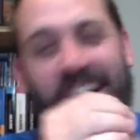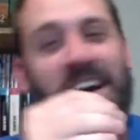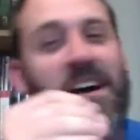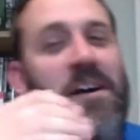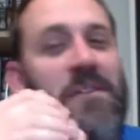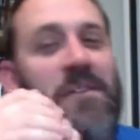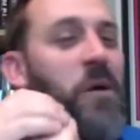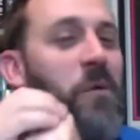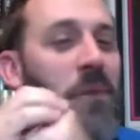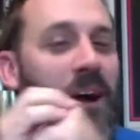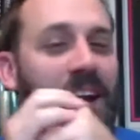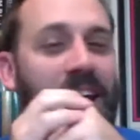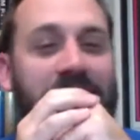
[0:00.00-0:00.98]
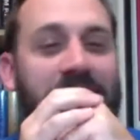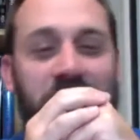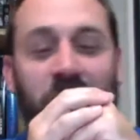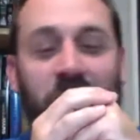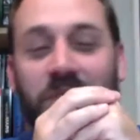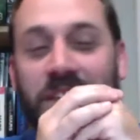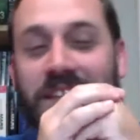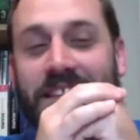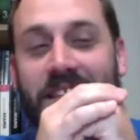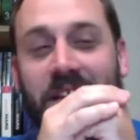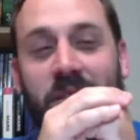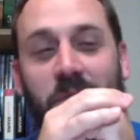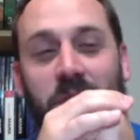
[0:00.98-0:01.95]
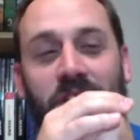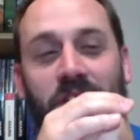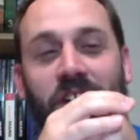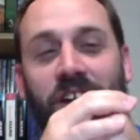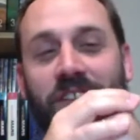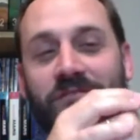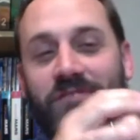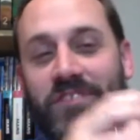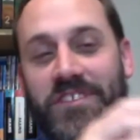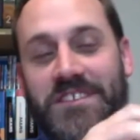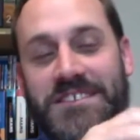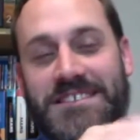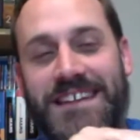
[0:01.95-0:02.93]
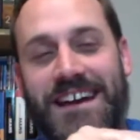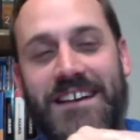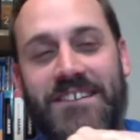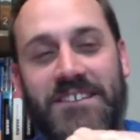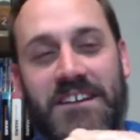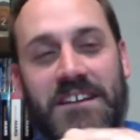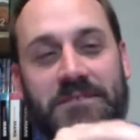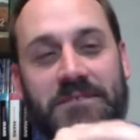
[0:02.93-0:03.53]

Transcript: No, I don't think that we are on for this Saturday.